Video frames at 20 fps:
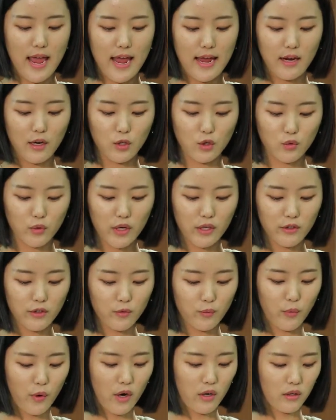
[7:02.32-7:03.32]
and
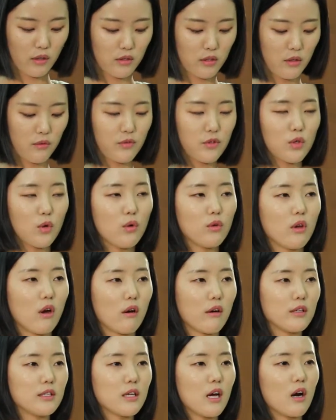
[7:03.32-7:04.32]
attractive products of
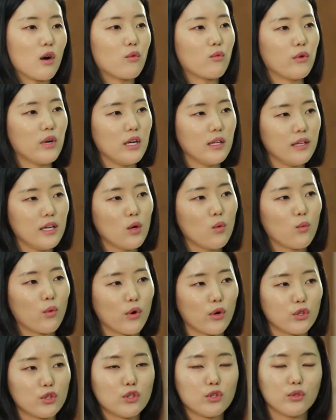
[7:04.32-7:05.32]
Sonart are really
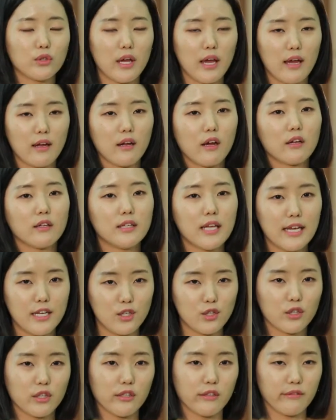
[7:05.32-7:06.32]
worth to get
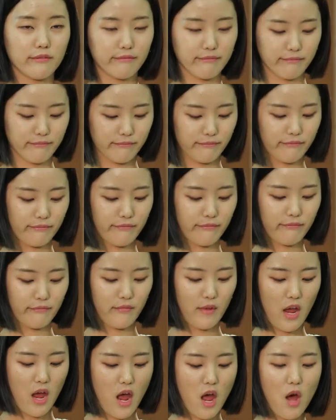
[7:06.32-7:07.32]
attention.
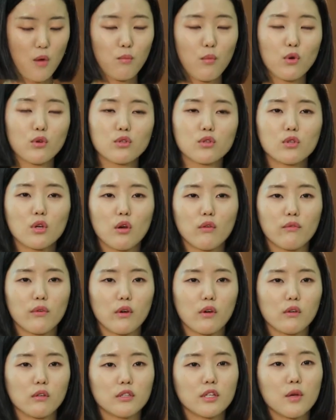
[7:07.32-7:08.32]
Most of
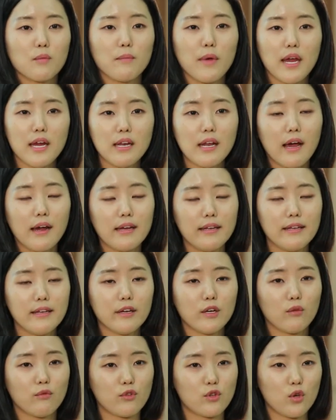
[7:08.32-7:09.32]
all, the main
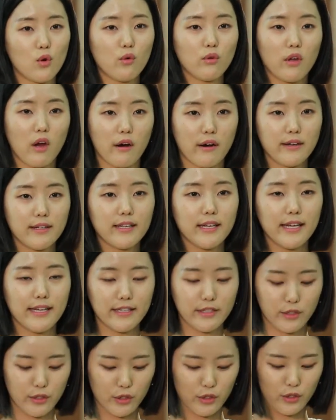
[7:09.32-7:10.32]
idea of Sonart
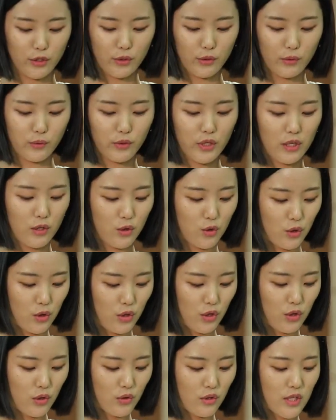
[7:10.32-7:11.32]
is to
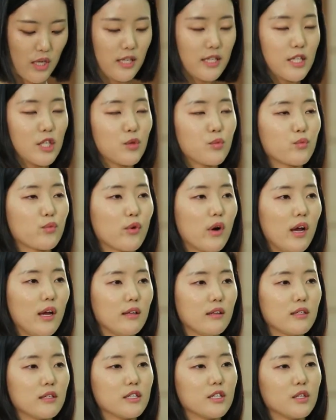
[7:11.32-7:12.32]
introduce and spread the